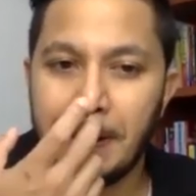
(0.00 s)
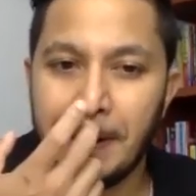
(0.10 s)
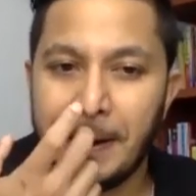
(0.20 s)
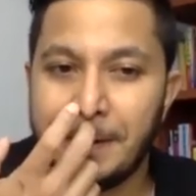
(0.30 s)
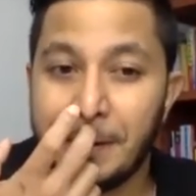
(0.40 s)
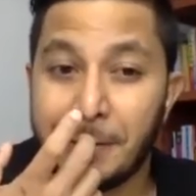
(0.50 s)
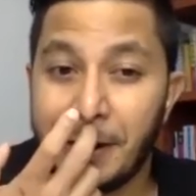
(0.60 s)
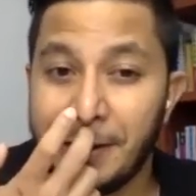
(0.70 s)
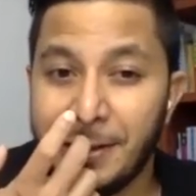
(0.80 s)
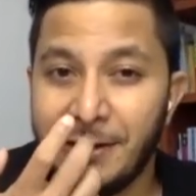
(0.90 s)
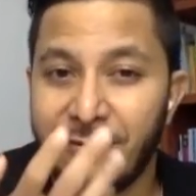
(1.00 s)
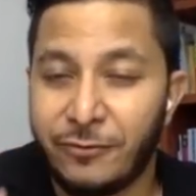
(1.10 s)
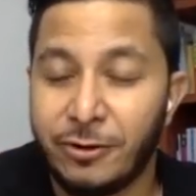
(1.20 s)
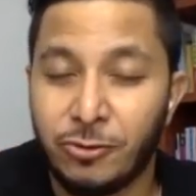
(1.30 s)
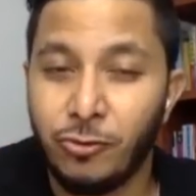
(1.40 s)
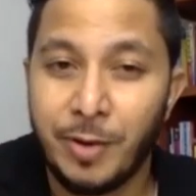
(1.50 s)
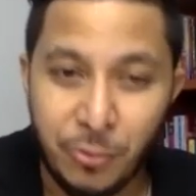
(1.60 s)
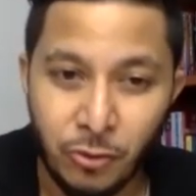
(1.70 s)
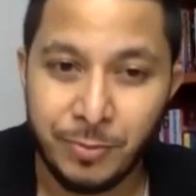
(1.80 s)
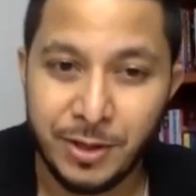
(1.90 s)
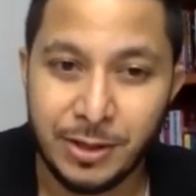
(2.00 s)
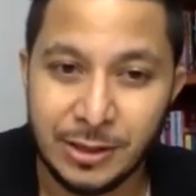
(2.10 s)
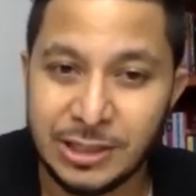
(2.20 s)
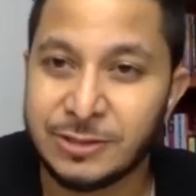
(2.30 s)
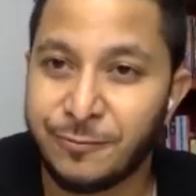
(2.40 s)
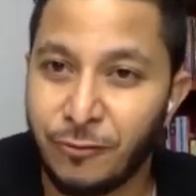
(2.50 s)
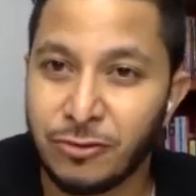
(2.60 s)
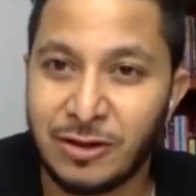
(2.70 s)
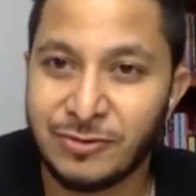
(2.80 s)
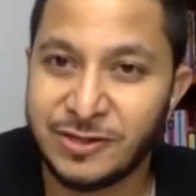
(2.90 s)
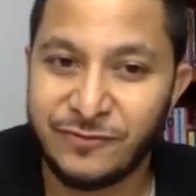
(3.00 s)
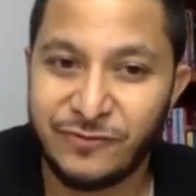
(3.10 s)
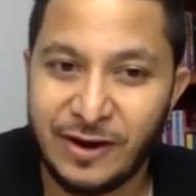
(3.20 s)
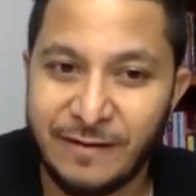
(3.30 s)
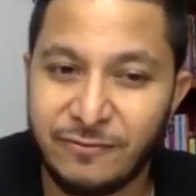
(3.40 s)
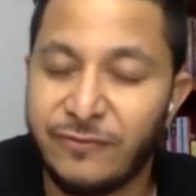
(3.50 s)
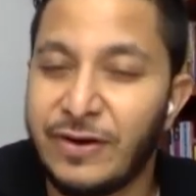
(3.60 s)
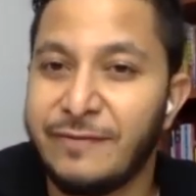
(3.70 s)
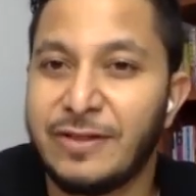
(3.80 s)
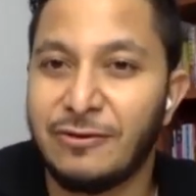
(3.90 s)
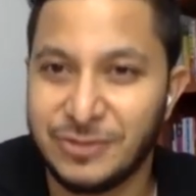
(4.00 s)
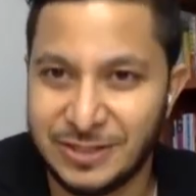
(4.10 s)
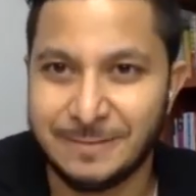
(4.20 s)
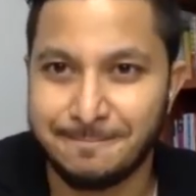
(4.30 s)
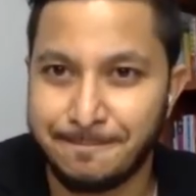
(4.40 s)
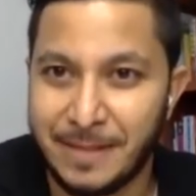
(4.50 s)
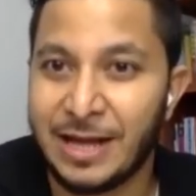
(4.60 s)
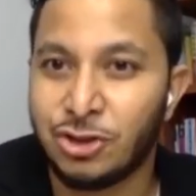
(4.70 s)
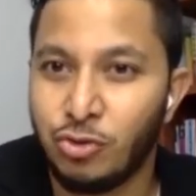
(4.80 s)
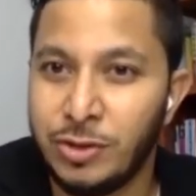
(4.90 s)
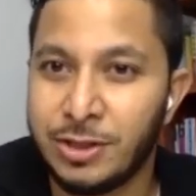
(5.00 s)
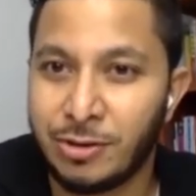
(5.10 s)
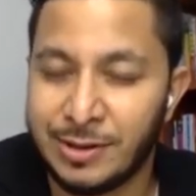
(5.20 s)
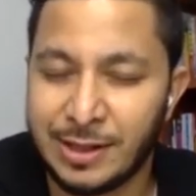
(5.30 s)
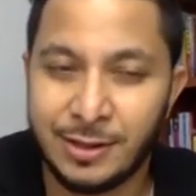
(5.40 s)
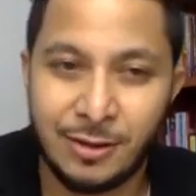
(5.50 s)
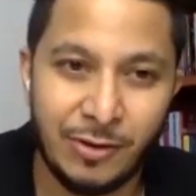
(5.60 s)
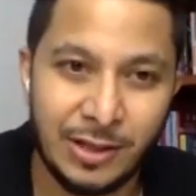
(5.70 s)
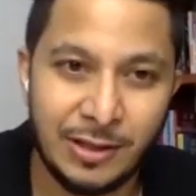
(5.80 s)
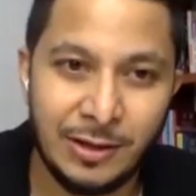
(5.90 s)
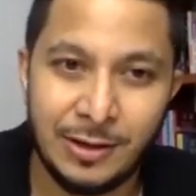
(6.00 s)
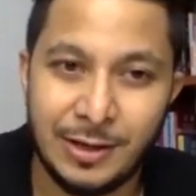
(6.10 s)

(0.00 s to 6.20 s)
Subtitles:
And the rental for a two-bedroom here is 4,500 to 5,000 actually transacted rental,